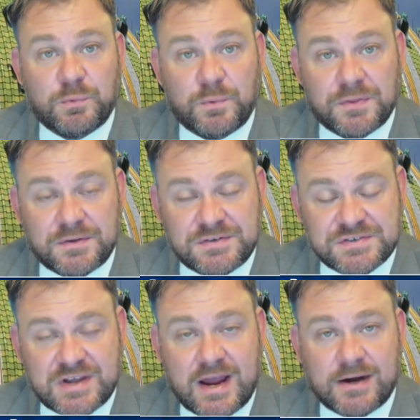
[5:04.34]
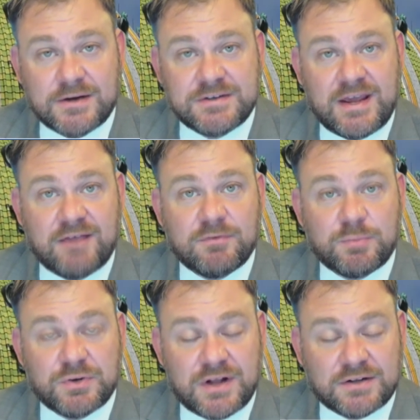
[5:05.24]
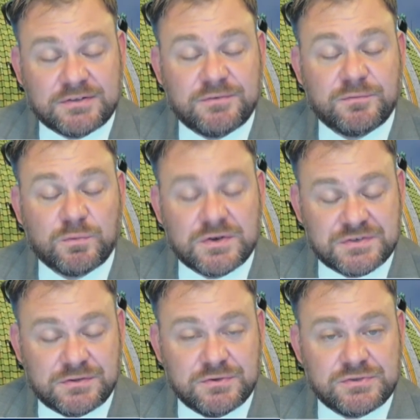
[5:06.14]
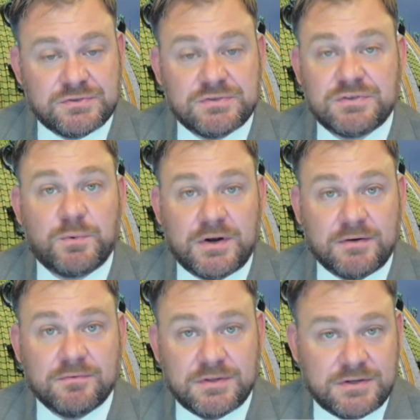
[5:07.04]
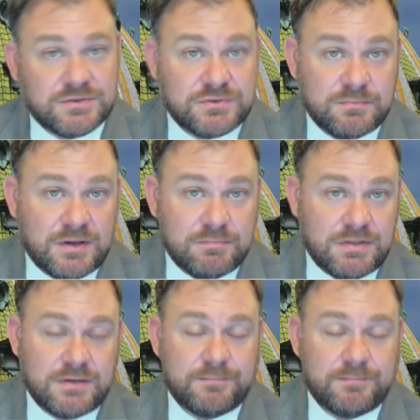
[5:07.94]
with a desire to have a productive resolution to whatever the issue may be.